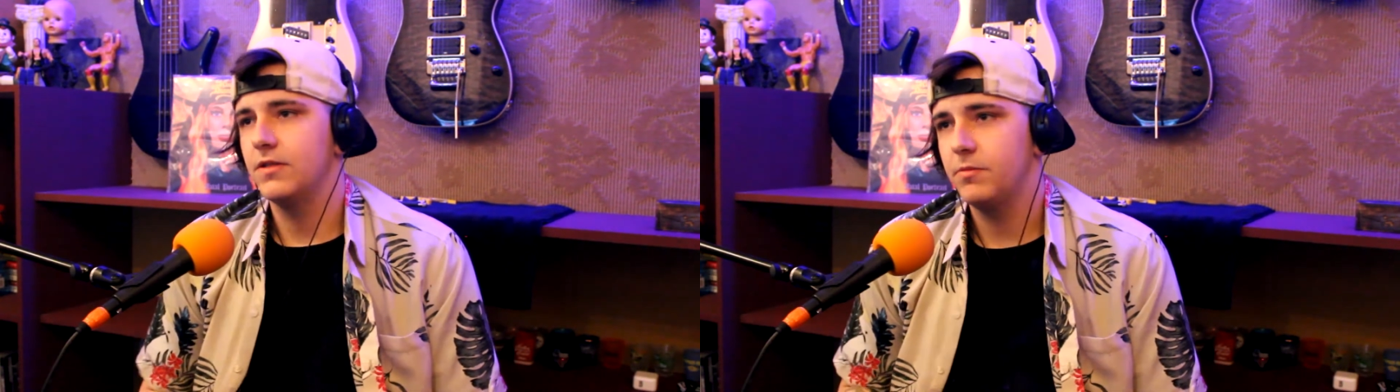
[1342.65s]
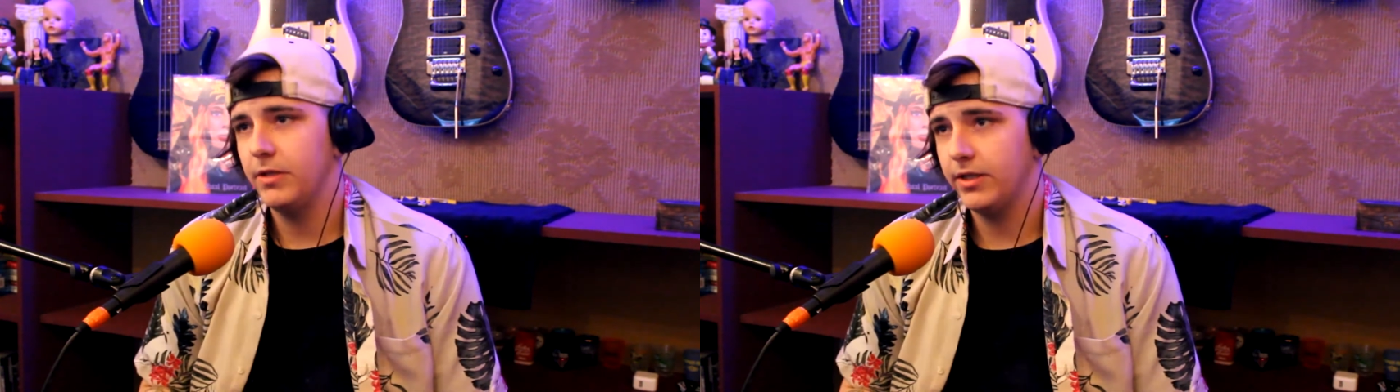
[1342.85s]

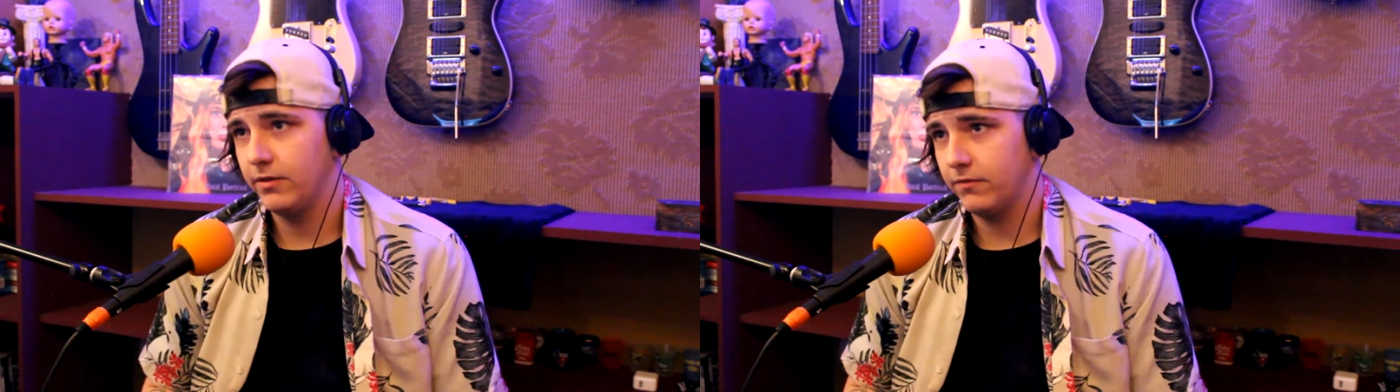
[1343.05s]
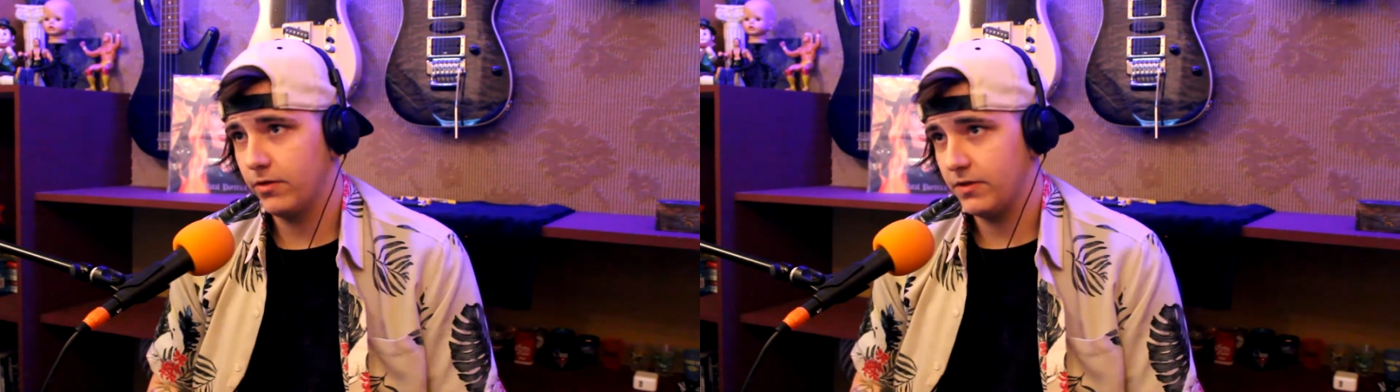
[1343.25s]
is
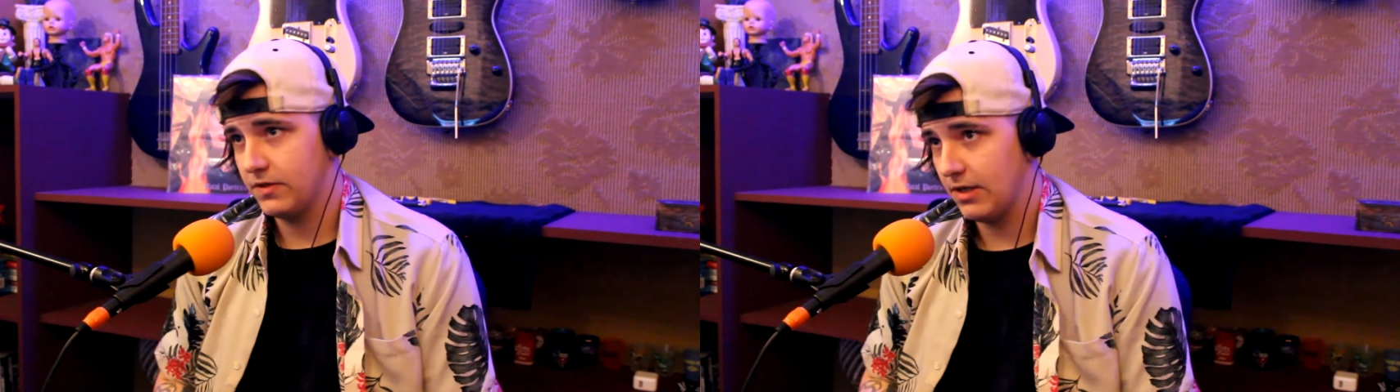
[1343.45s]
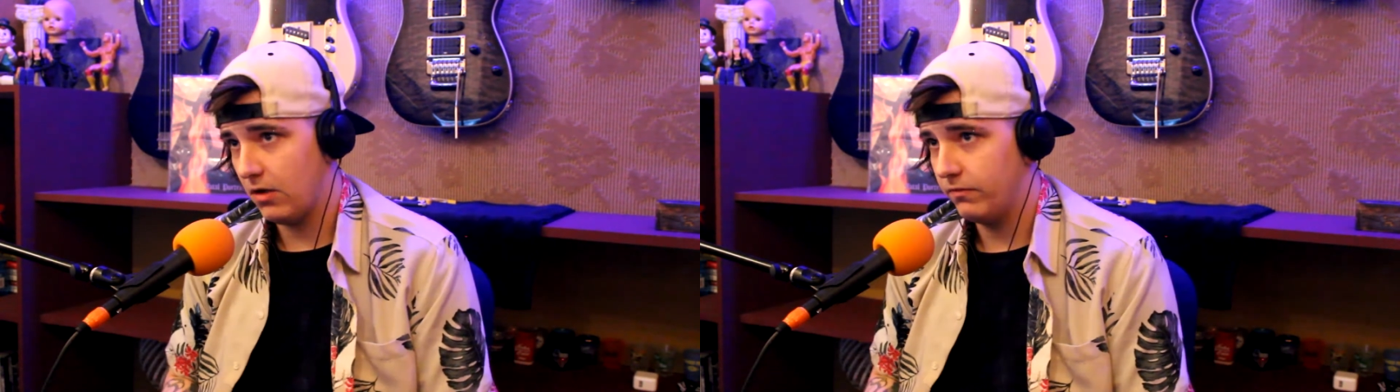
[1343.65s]
speaking for
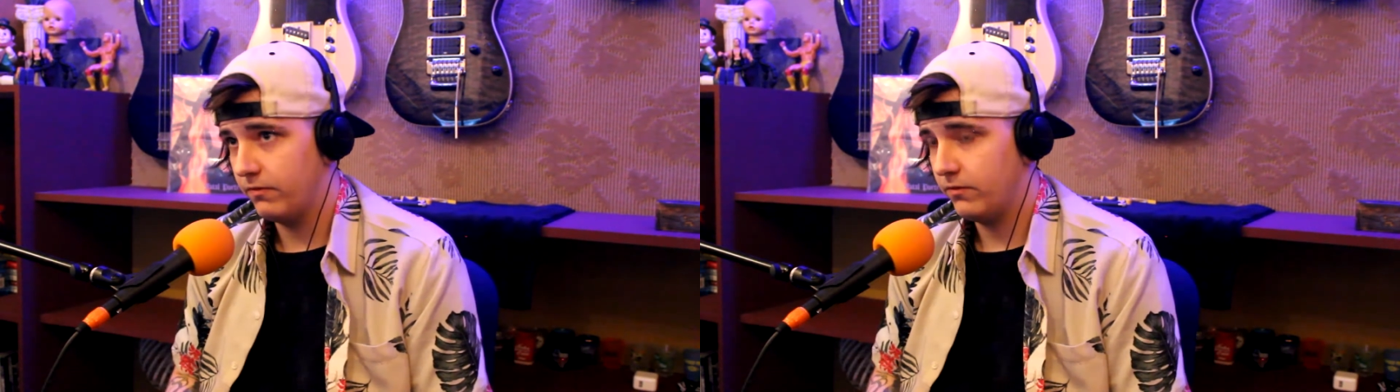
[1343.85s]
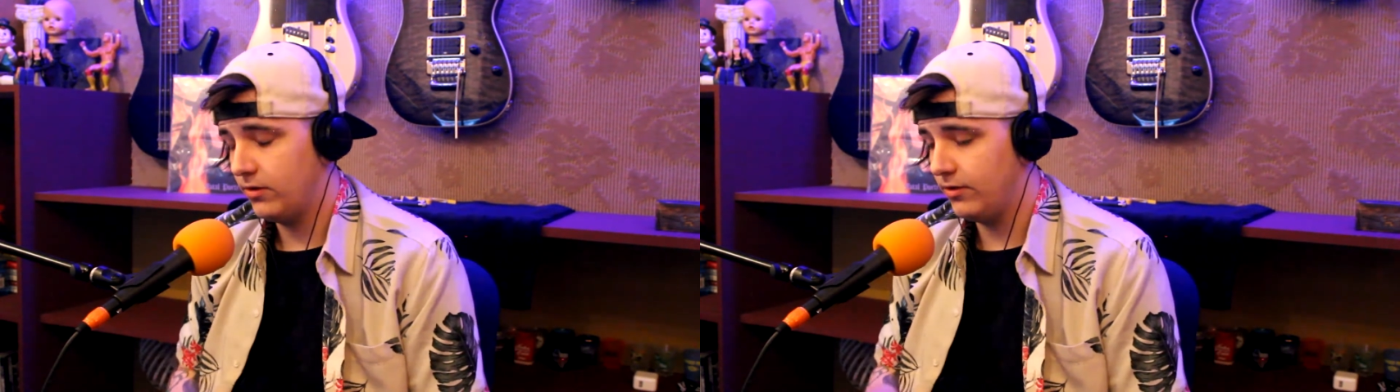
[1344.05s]

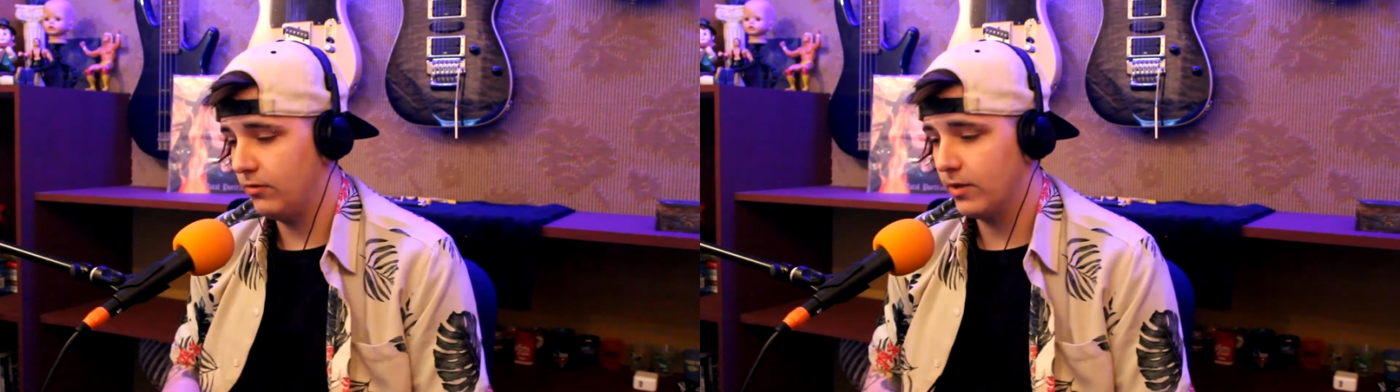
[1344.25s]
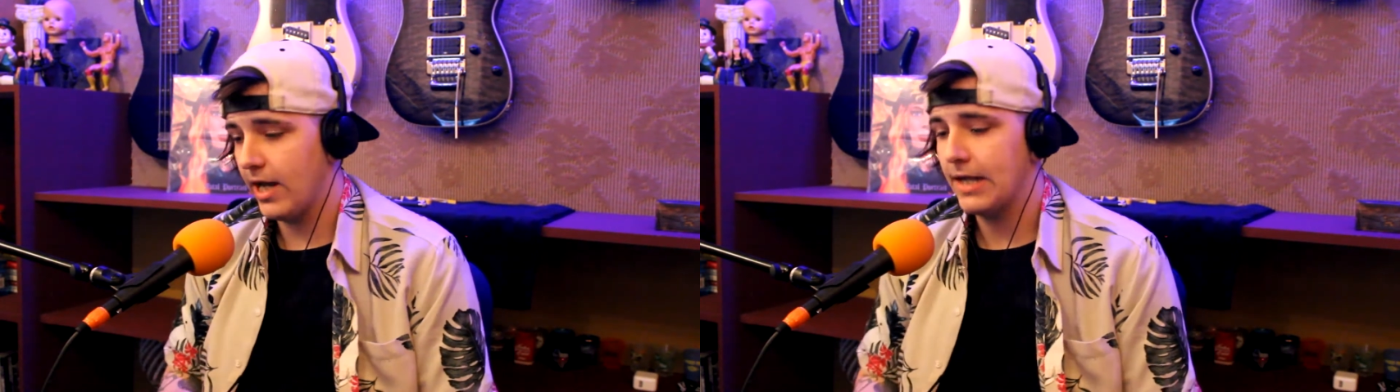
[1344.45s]
itself.
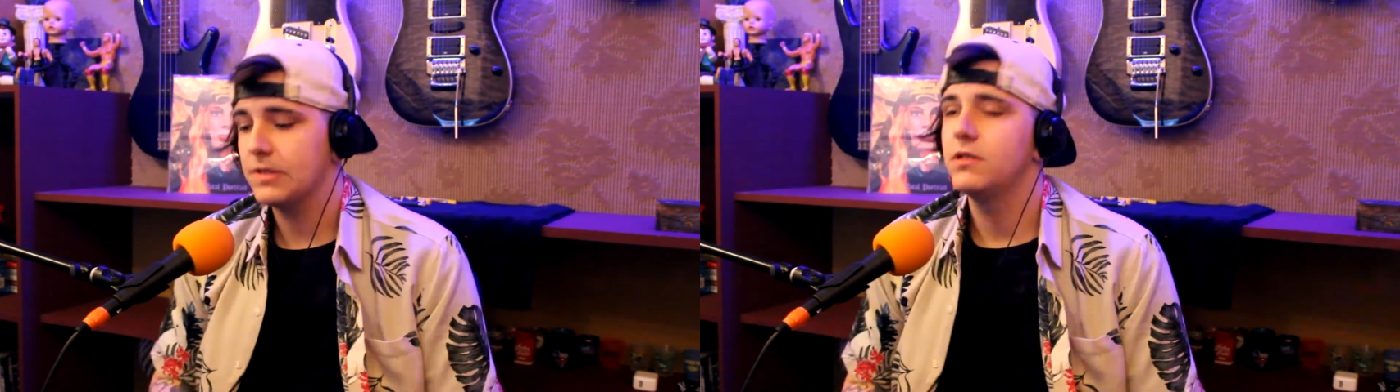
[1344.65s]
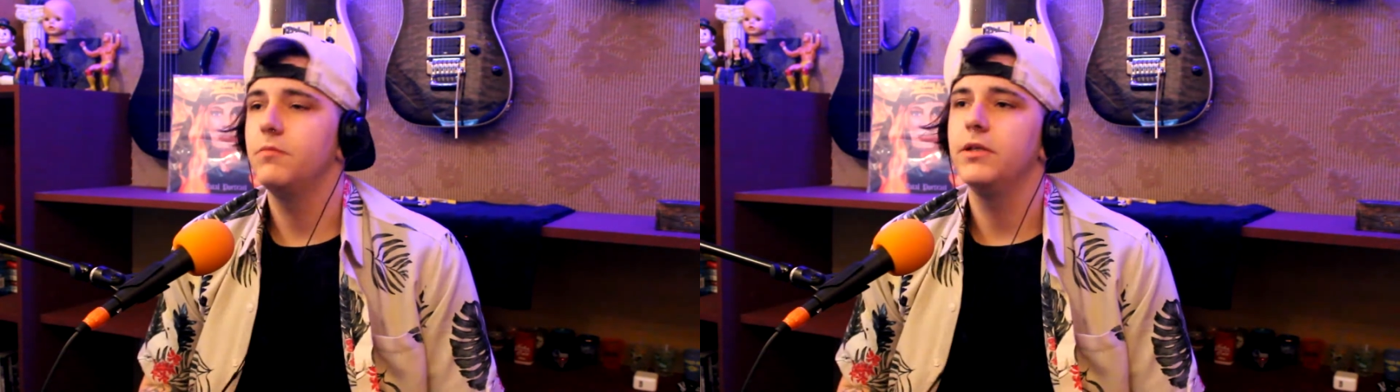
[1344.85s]
You were
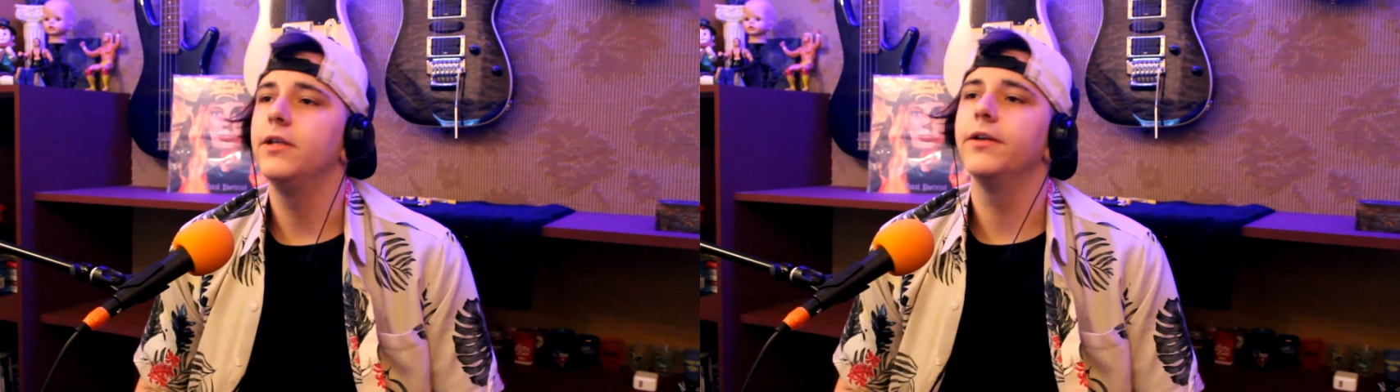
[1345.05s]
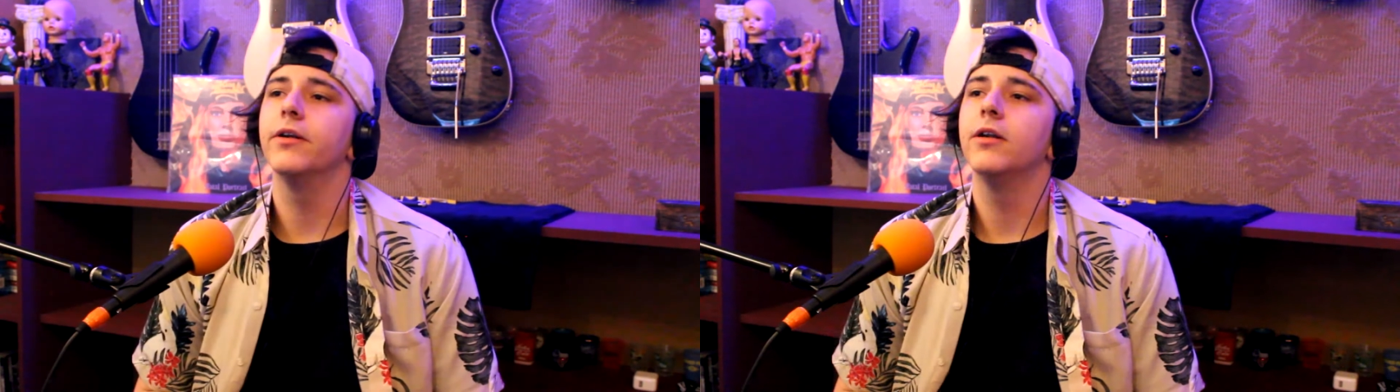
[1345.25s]
asked to be
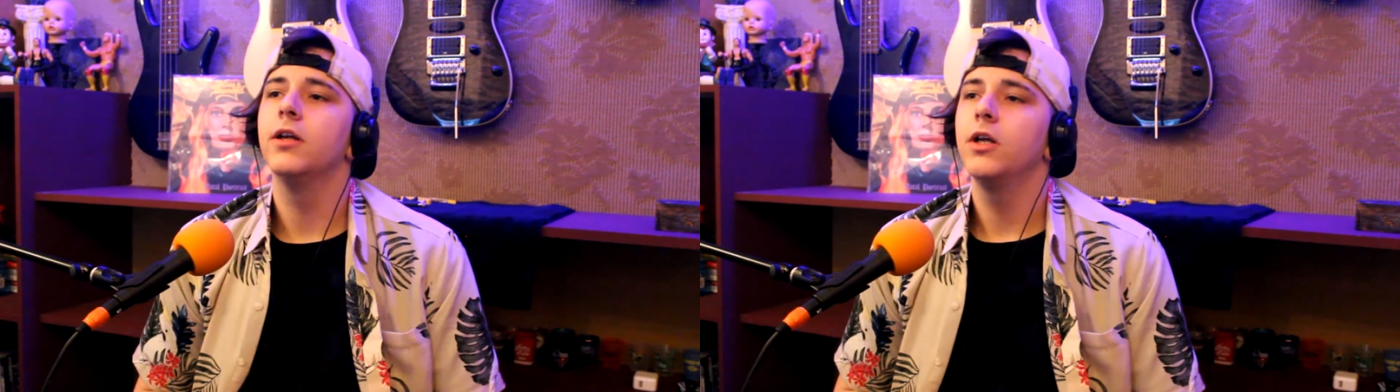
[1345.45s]
here.